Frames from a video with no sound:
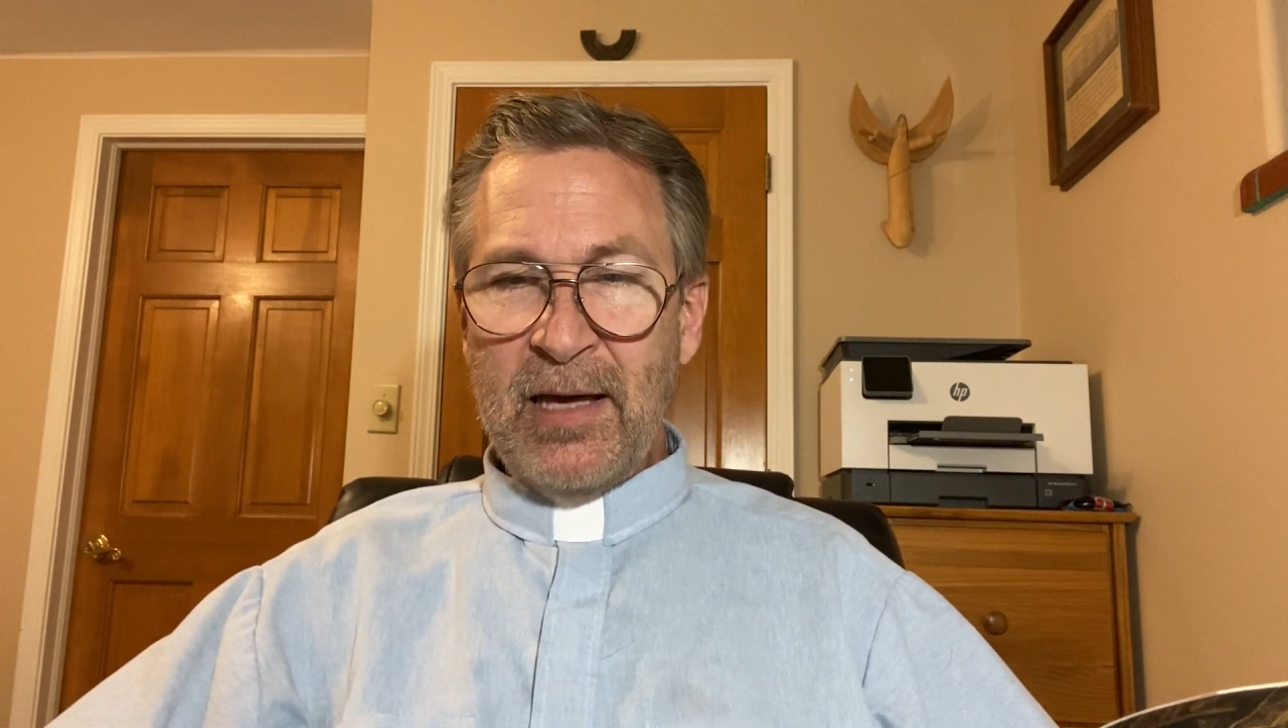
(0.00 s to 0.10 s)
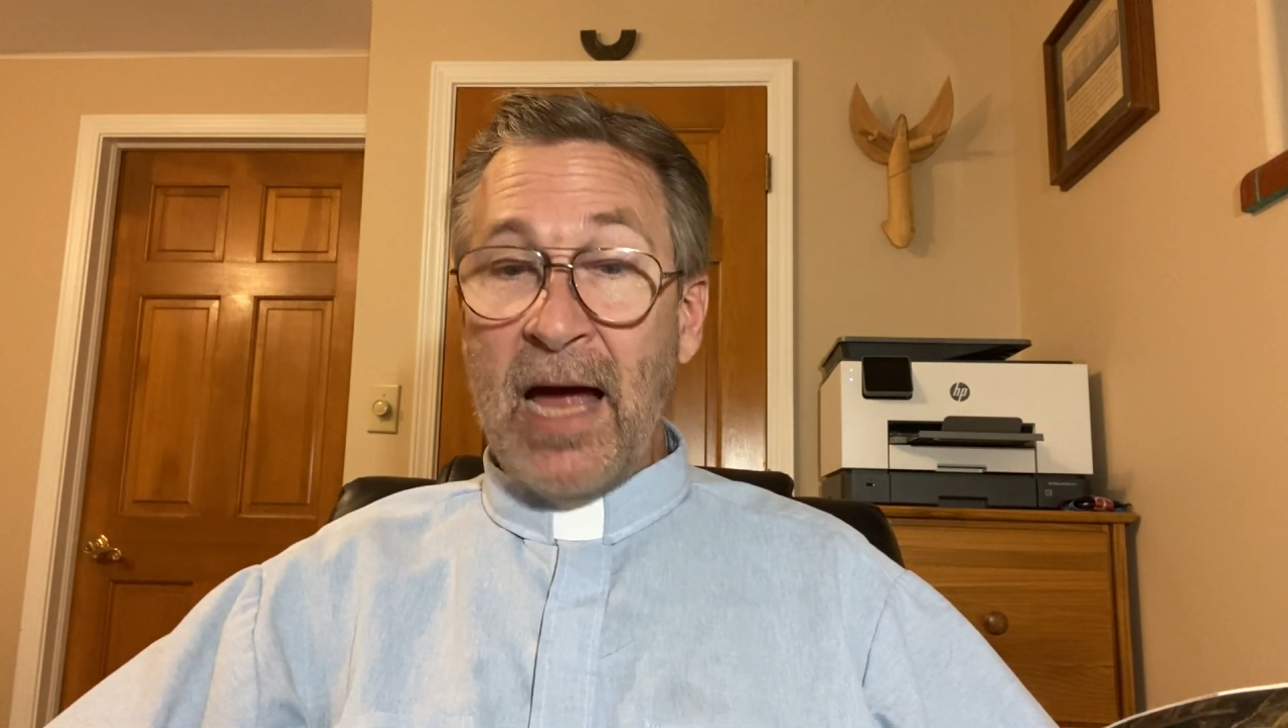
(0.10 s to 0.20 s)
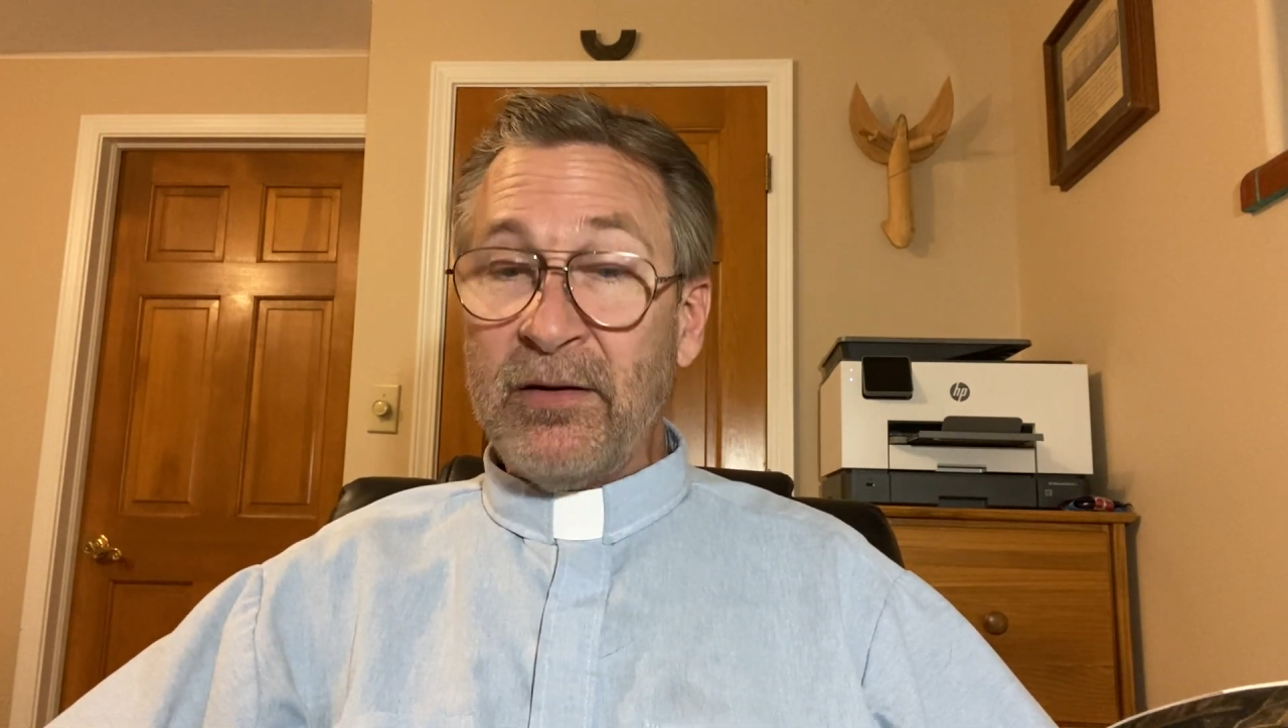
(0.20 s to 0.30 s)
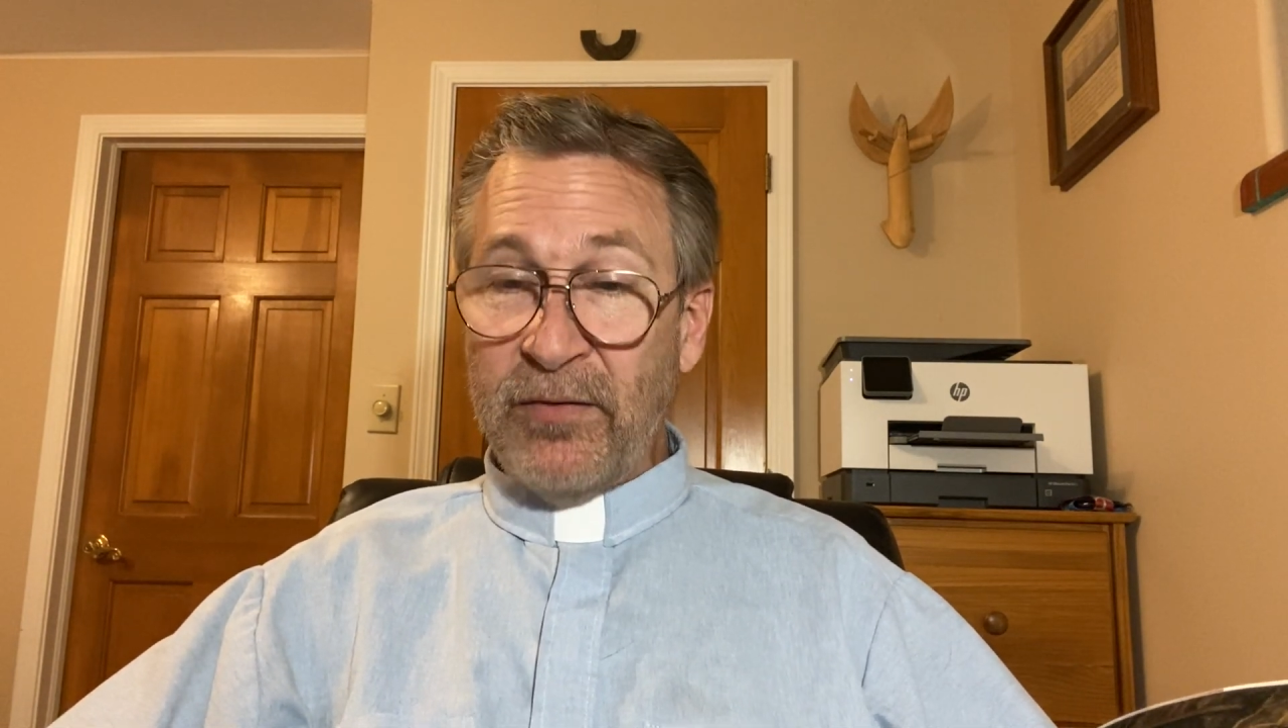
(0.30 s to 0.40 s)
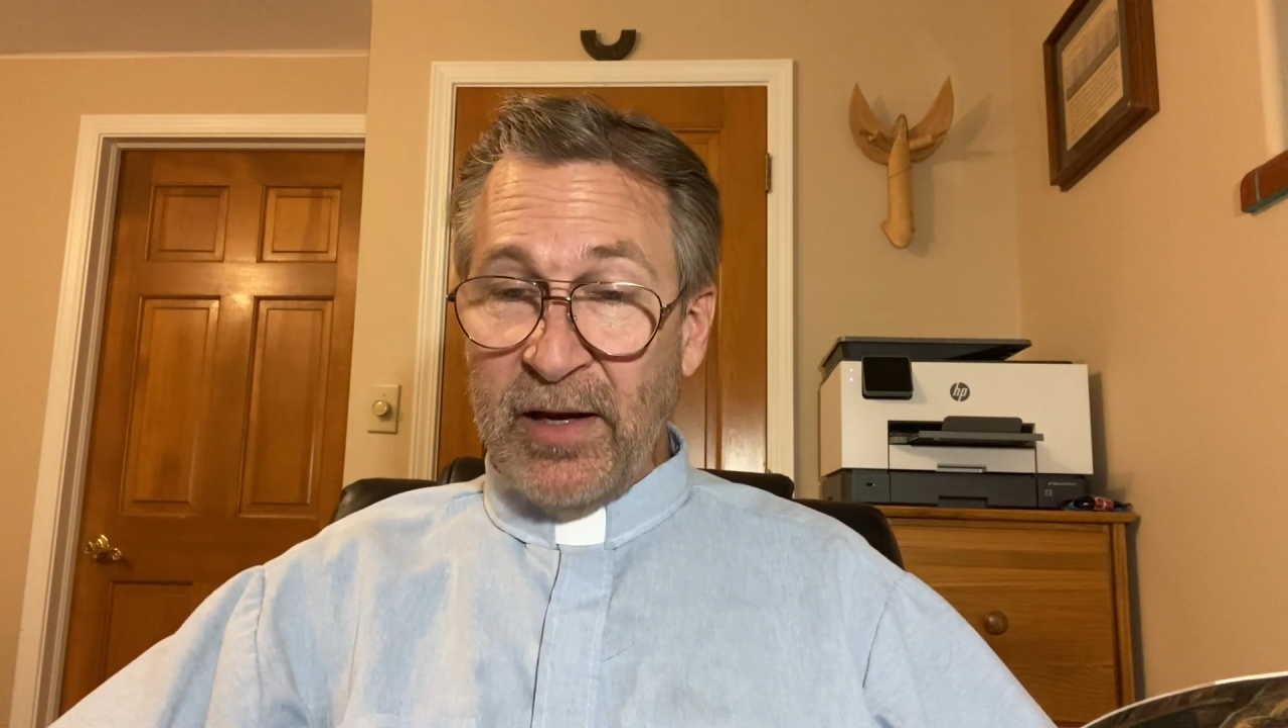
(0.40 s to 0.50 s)

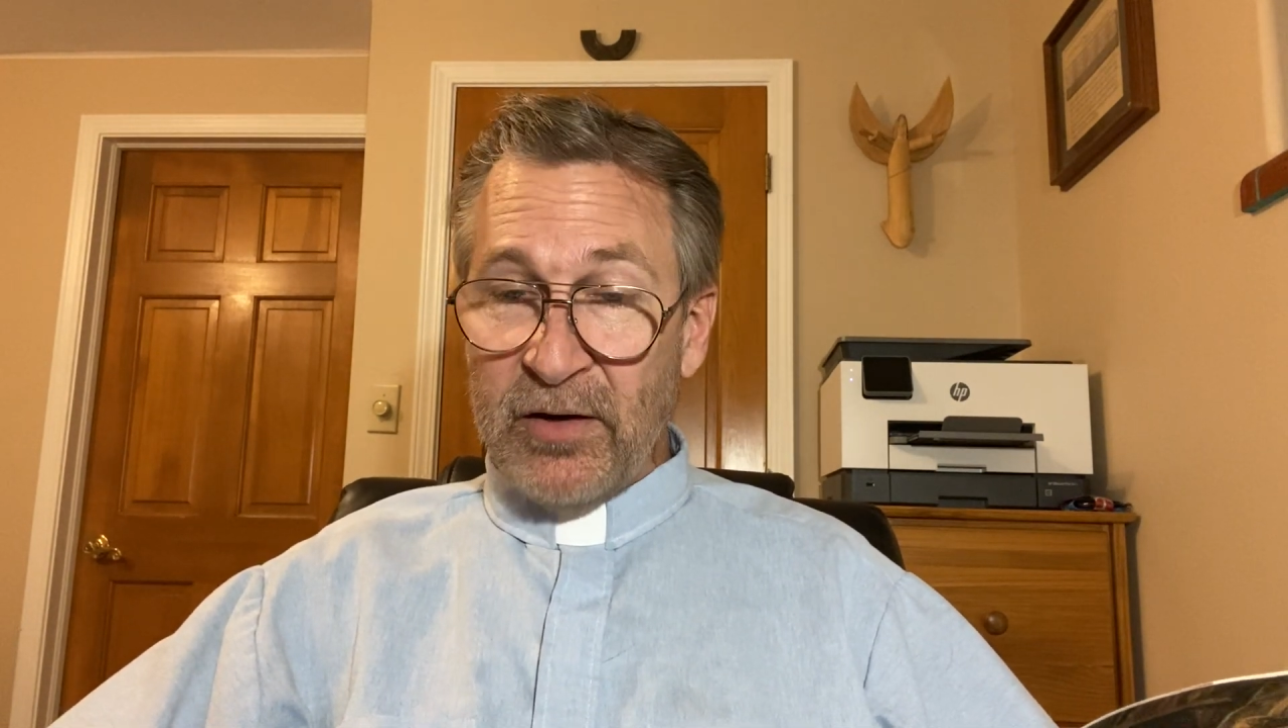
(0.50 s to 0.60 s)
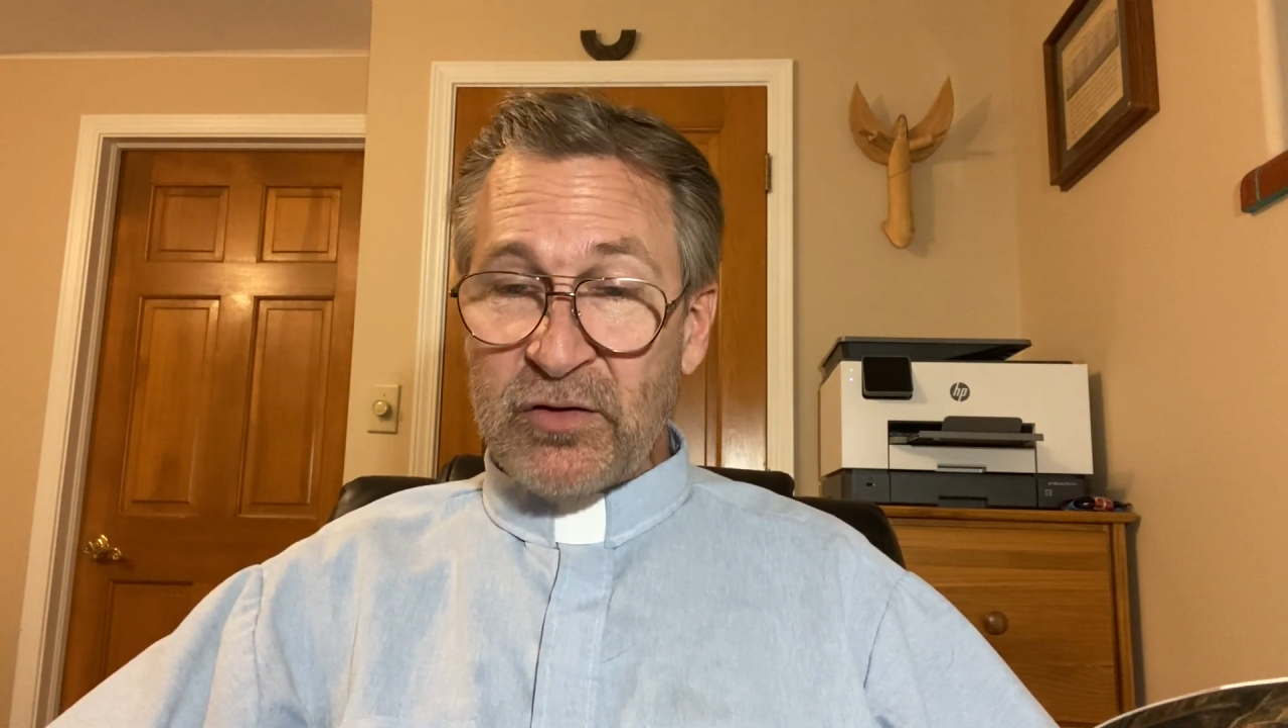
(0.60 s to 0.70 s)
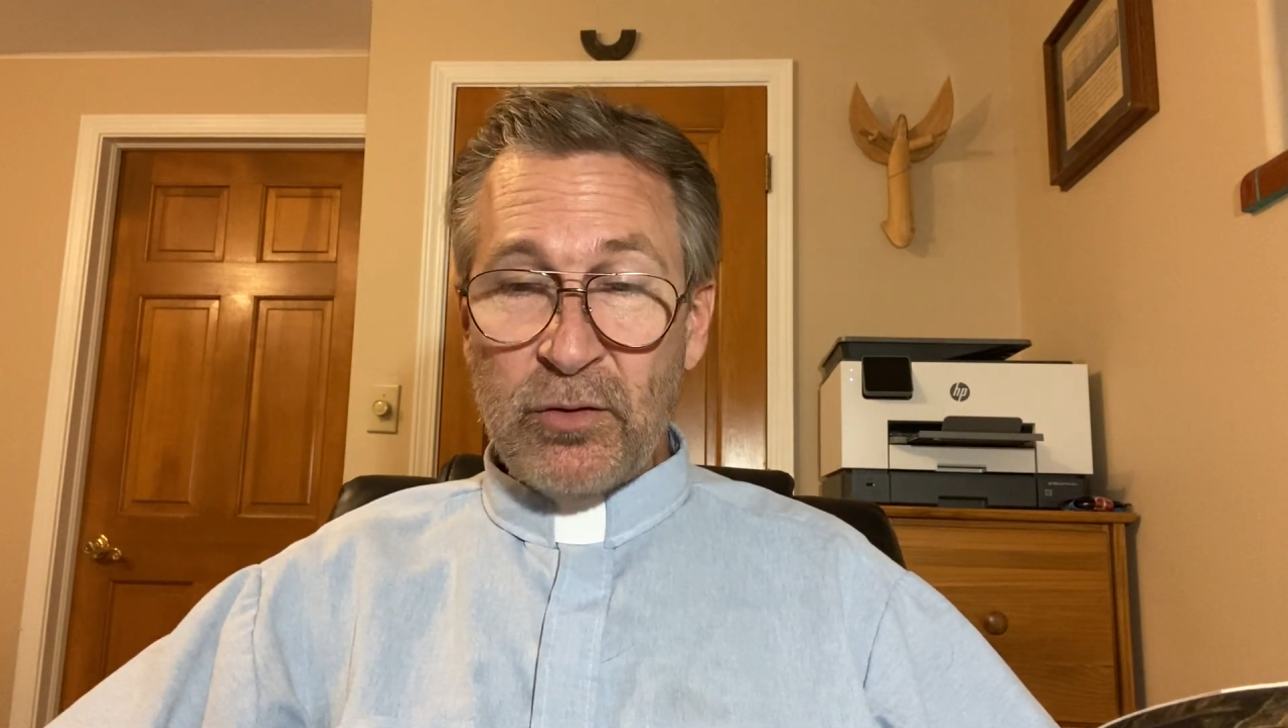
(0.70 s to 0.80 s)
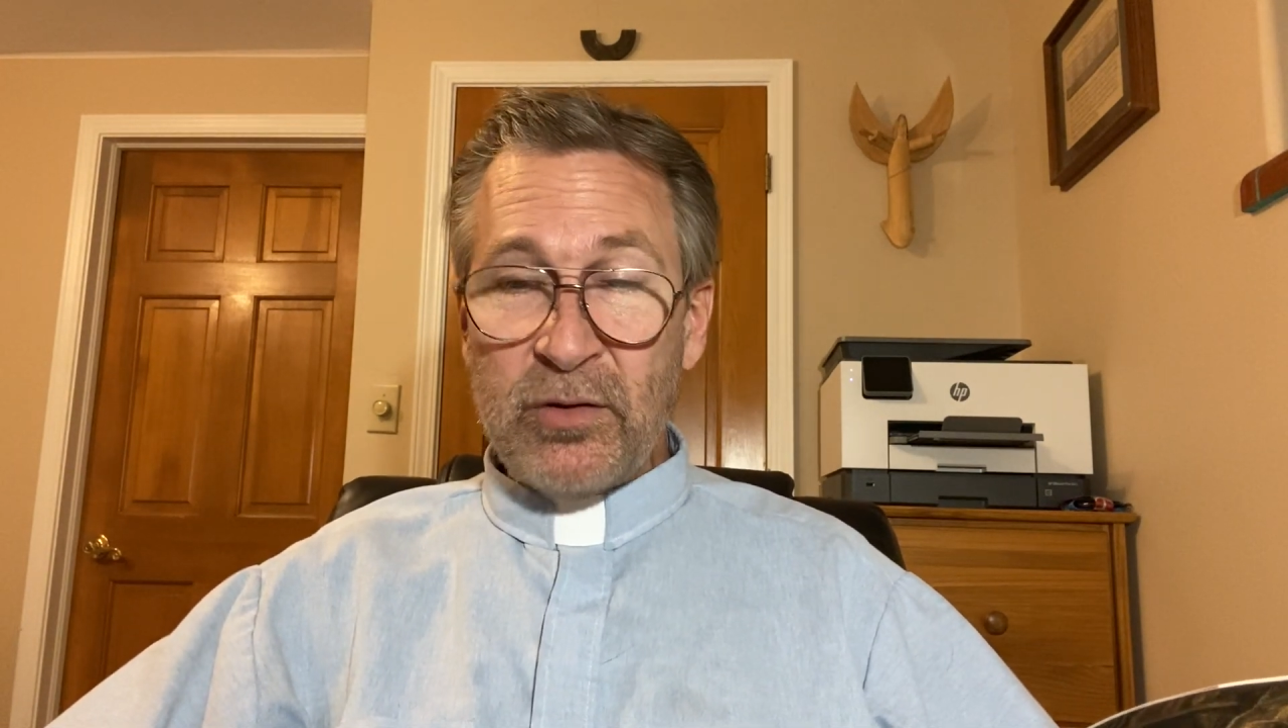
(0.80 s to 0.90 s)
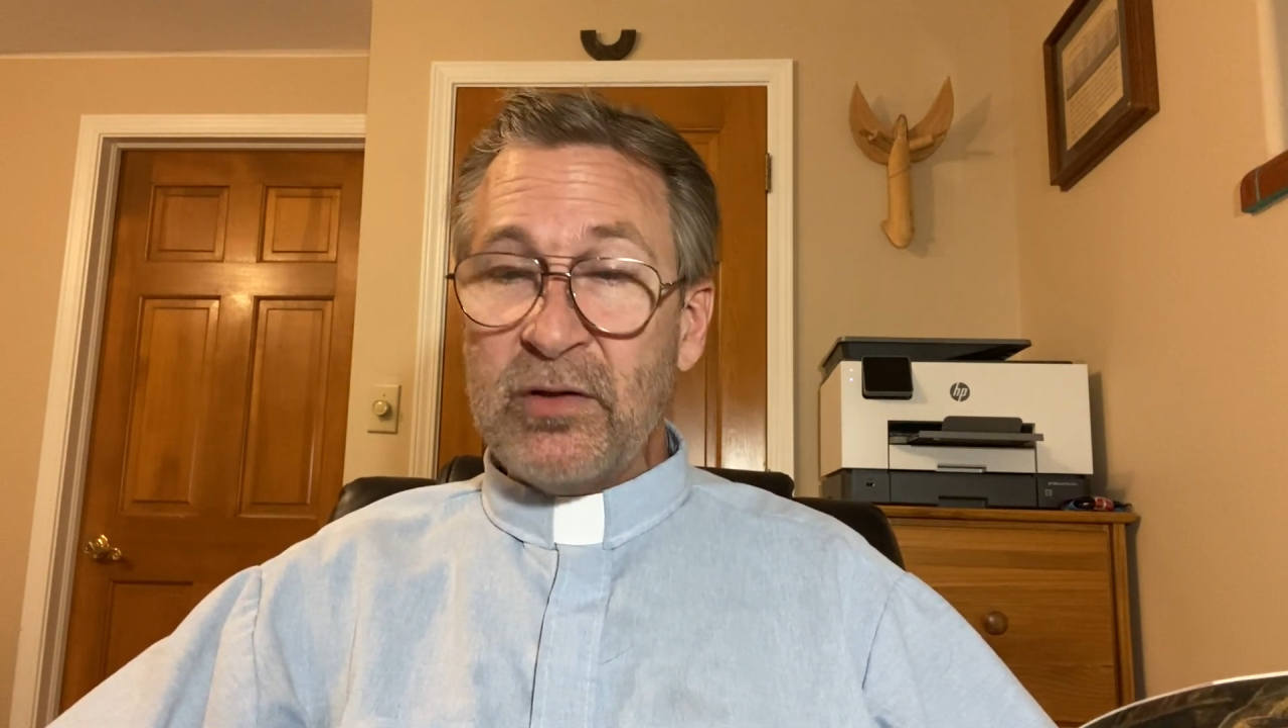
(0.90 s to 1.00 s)
and there
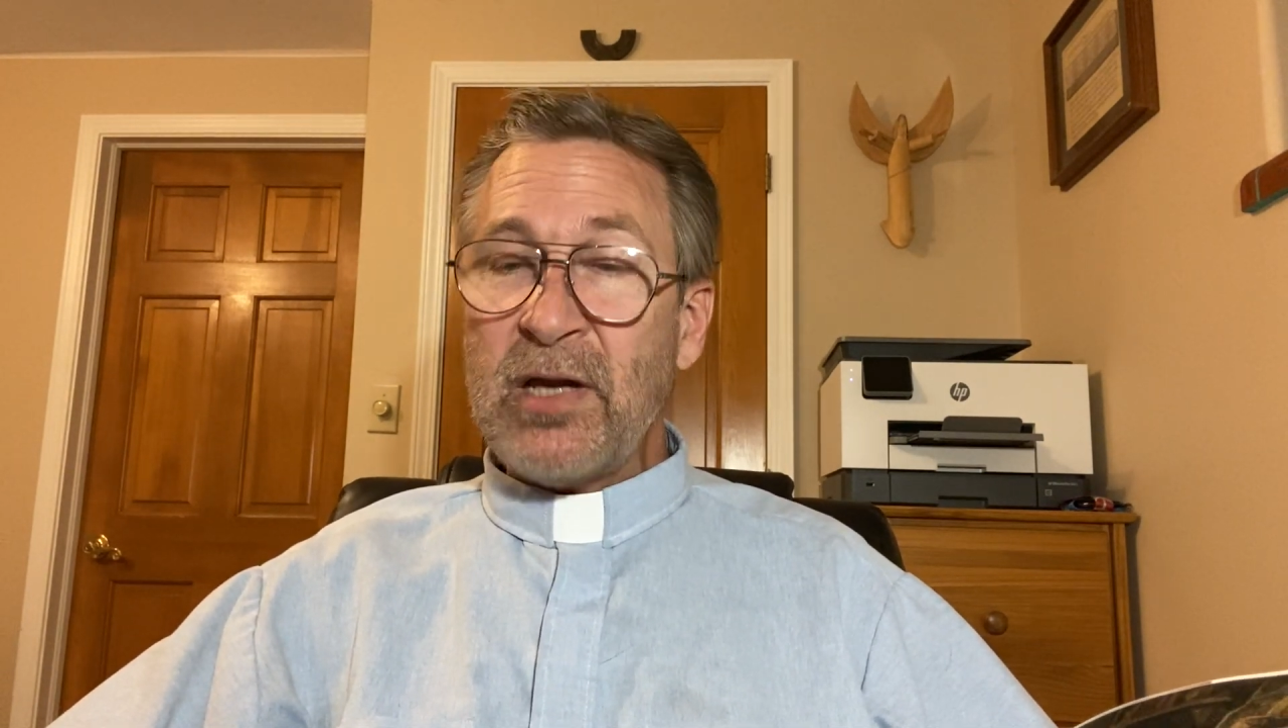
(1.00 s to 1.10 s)
stood